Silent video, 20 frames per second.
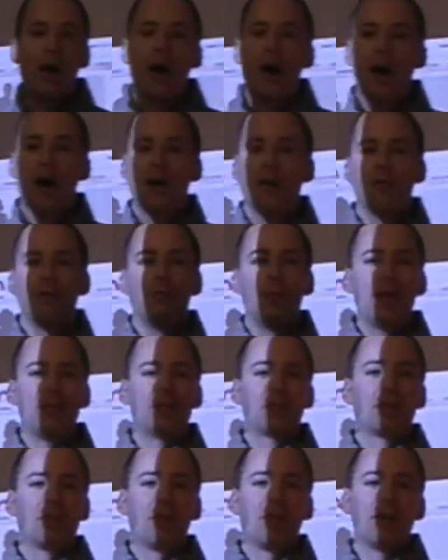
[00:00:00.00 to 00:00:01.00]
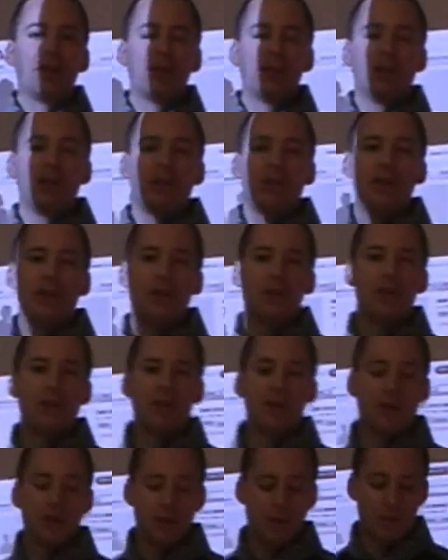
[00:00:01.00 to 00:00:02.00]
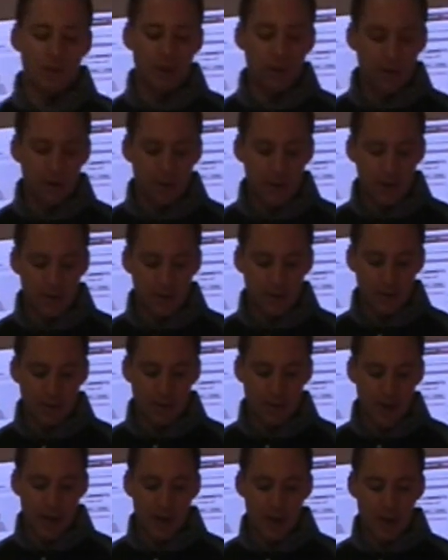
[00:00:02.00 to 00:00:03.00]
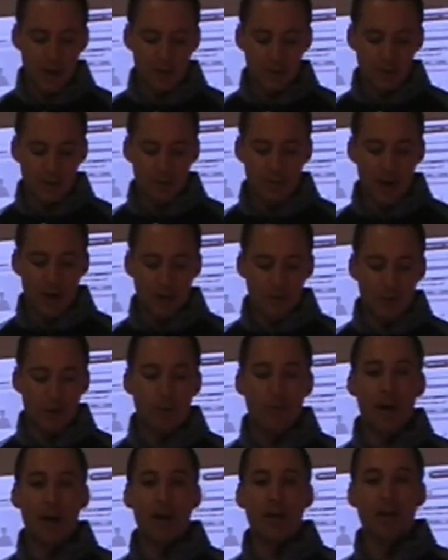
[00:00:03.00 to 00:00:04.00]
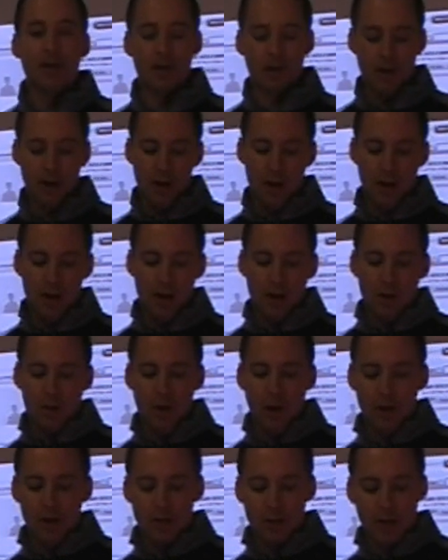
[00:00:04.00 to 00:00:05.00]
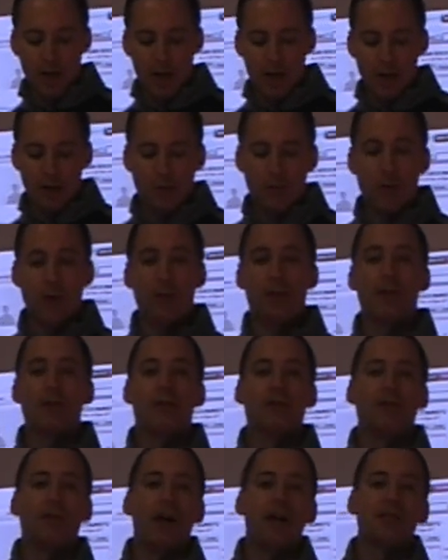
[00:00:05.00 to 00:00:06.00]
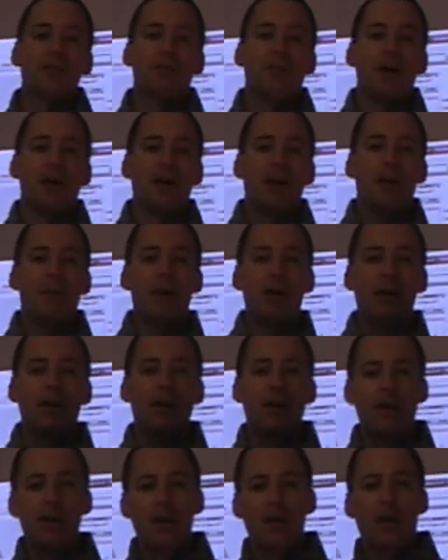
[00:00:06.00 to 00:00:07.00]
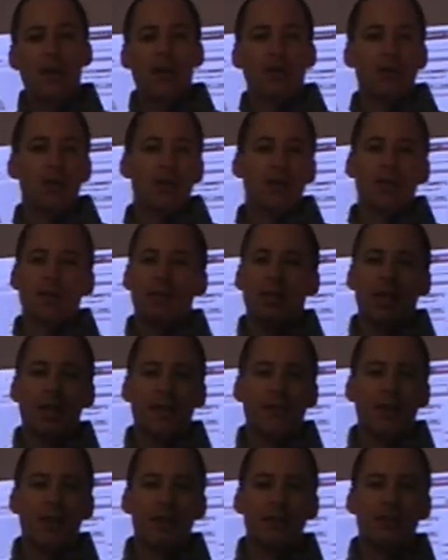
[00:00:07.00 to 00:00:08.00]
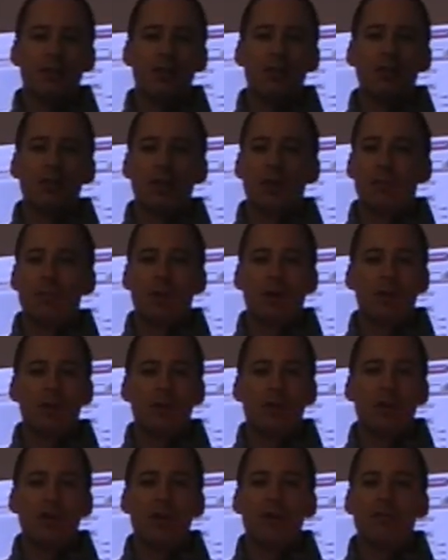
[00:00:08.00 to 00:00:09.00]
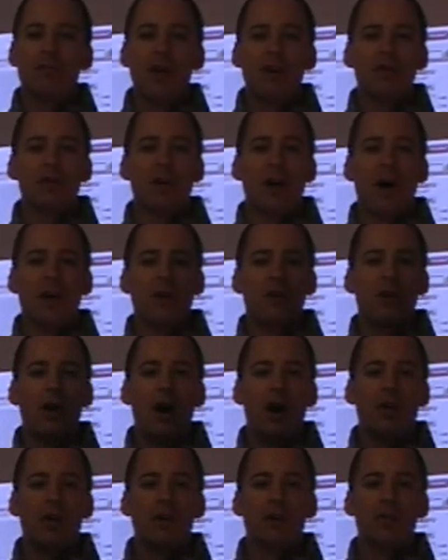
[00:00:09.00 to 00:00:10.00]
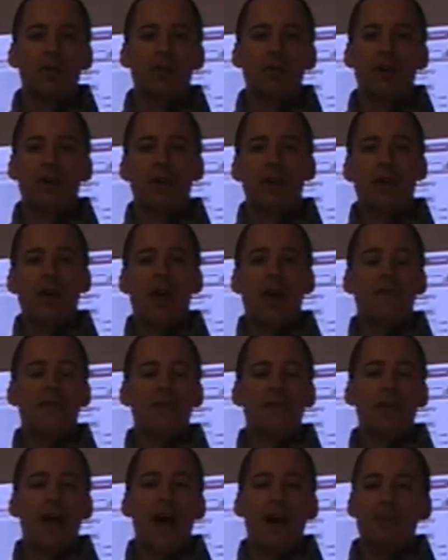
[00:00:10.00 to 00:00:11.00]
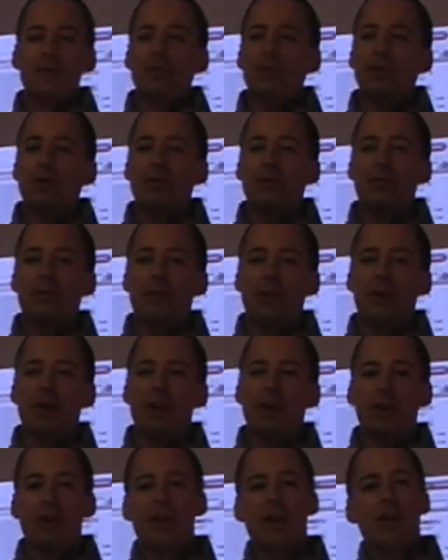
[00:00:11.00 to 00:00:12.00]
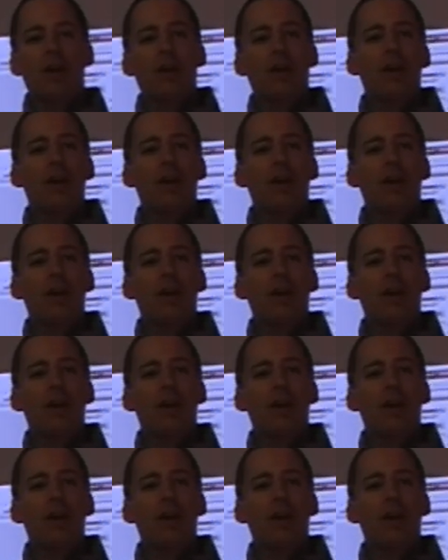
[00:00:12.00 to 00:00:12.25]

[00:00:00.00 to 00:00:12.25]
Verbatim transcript: uh, basically, the, thir the third reason is you make more money while trading with less money. I mean, just think of it as you can put, you can invest a hundred dollars if it's absolutely free.